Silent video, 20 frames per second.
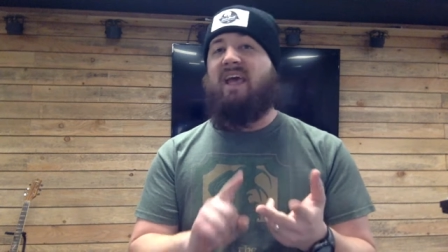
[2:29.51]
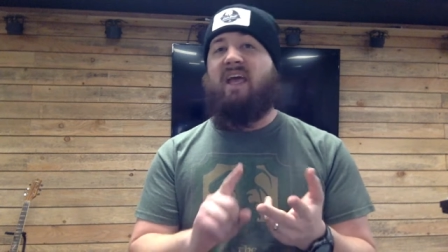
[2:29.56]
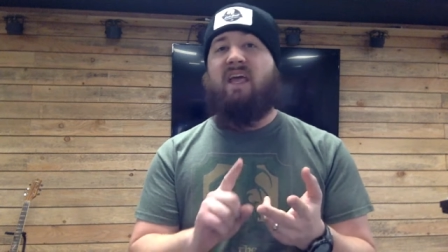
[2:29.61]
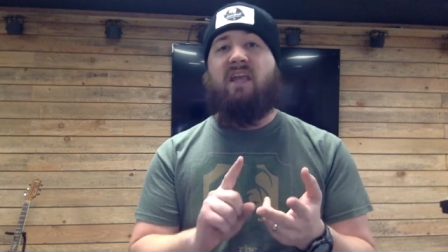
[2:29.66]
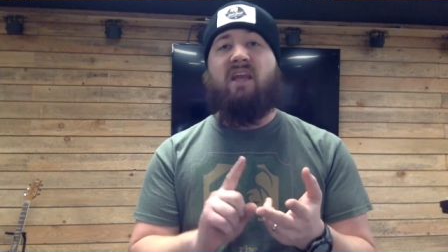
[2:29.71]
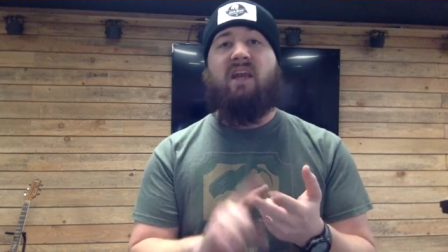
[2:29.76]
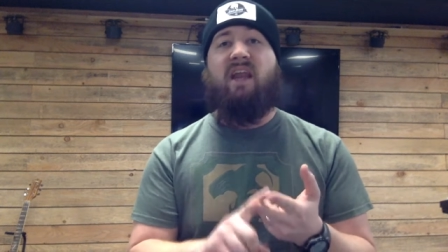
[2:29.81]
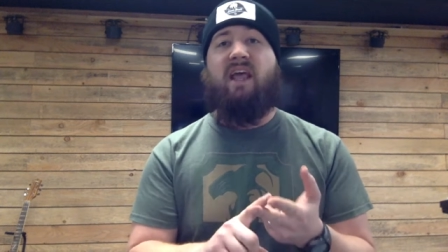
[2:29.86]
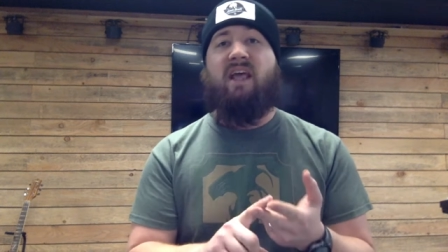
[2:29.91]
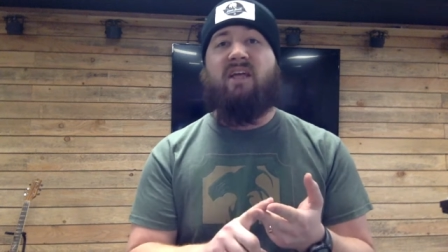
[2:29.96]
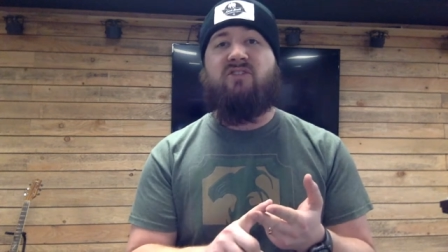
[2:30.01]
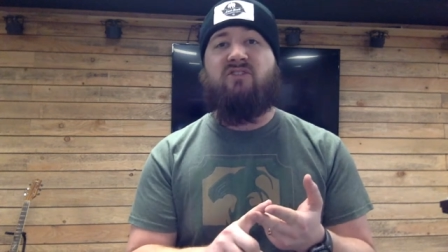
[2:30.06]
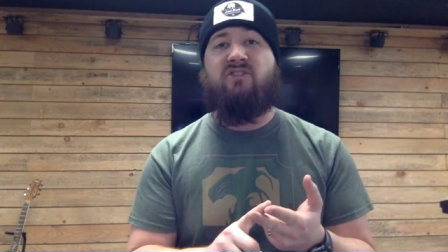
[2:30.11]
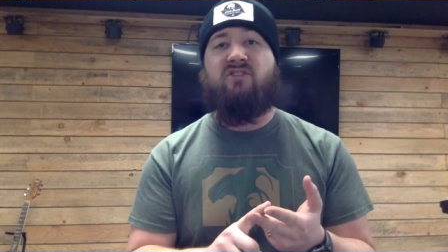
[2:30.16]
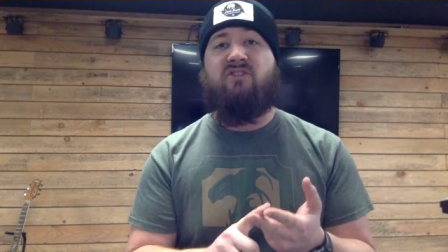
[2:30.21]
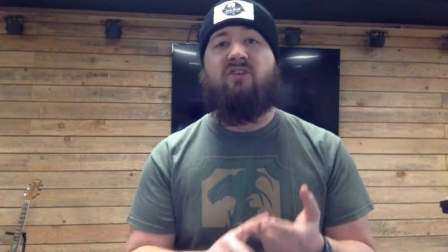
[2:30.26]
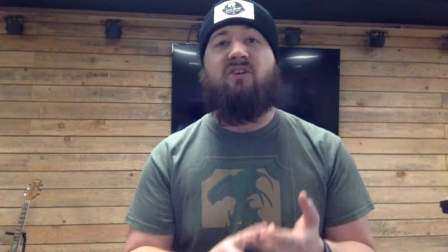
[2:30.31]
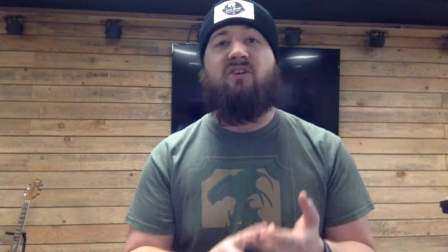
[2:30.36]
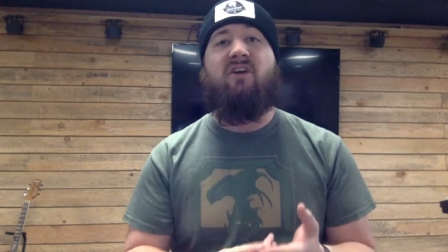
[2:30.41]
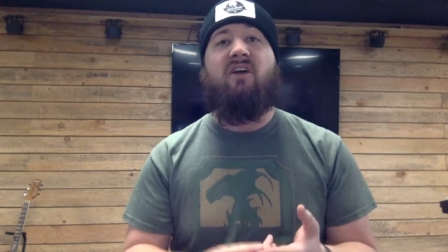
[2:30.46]
and an
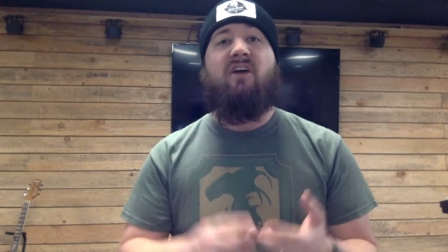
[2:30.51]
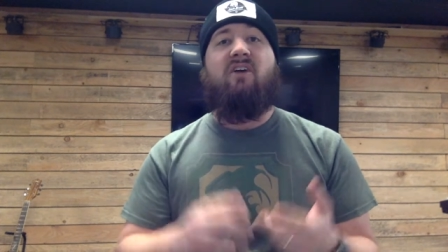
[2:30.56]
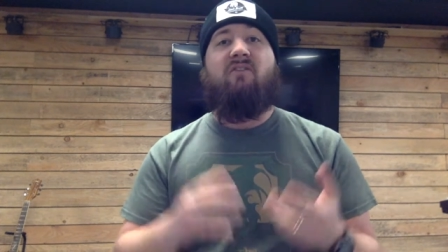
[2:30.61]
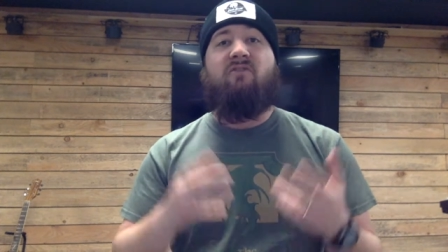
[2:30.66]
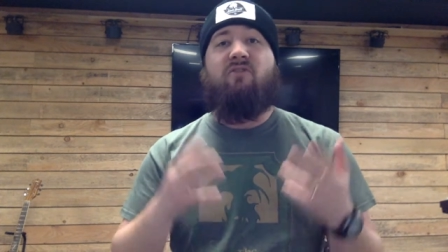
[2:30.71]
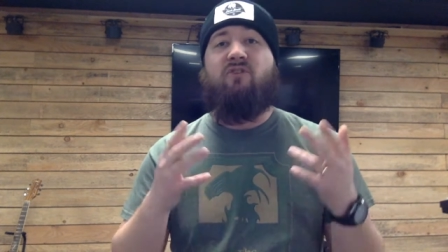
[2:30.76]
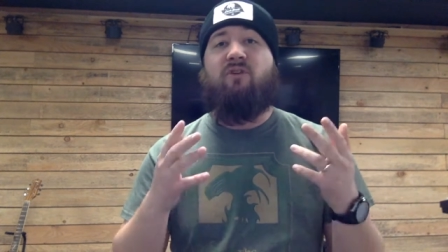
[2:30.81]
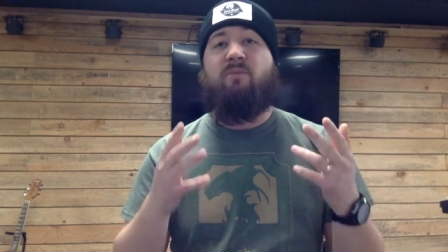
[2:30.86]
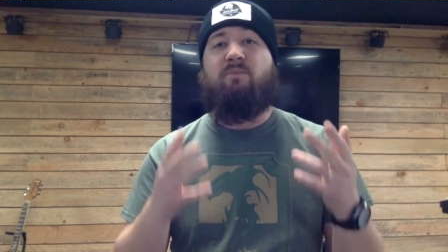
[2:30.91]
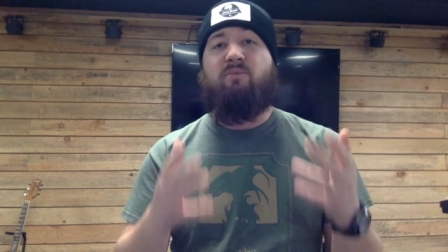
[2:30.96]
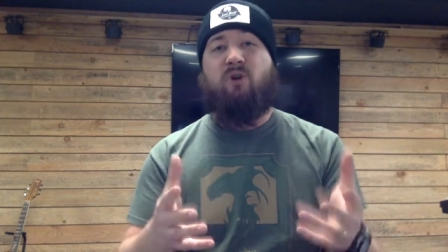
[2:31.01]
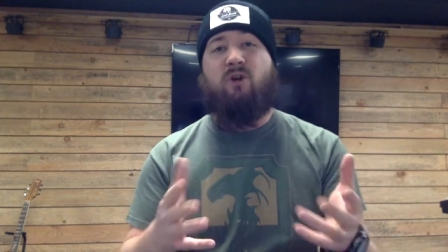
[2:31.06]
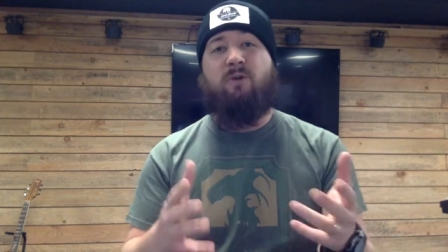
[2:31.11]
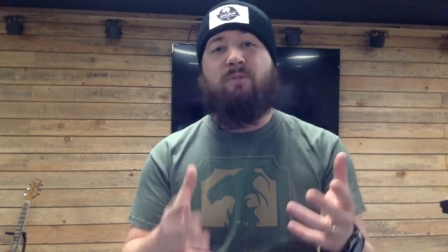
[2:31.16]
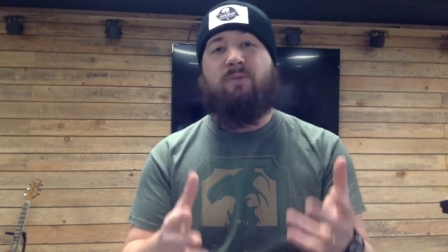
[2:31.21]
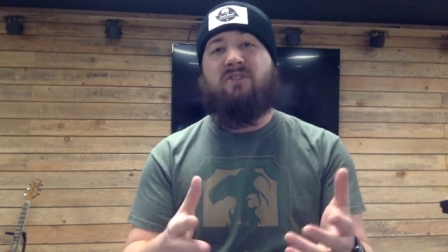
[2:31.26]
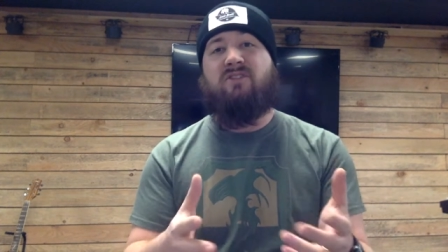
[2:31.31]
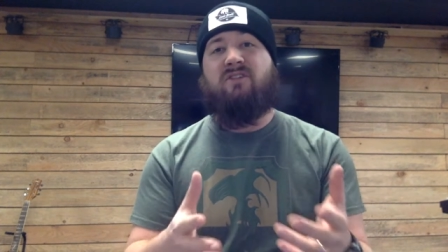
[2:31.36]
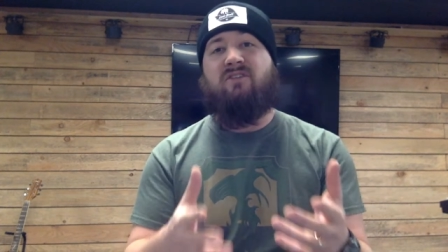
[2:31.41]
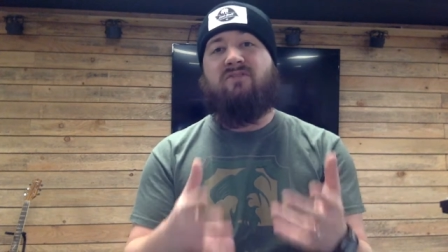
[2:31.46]
answer for the
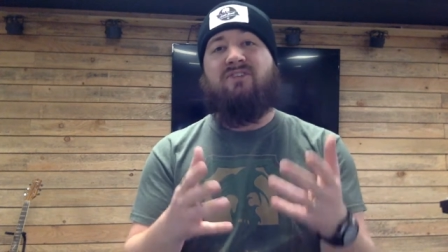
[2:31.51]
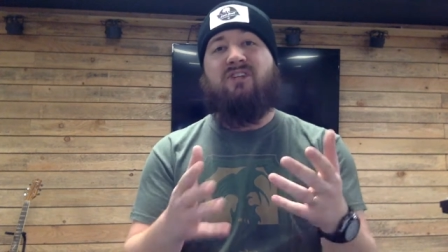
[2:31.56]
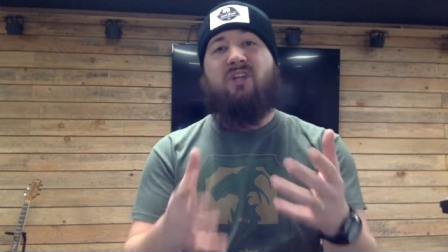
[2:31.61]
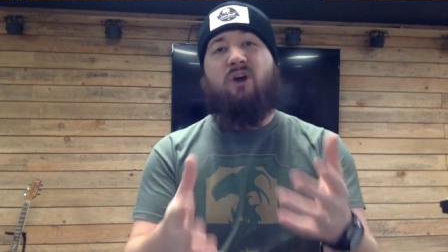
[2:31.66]
purpose of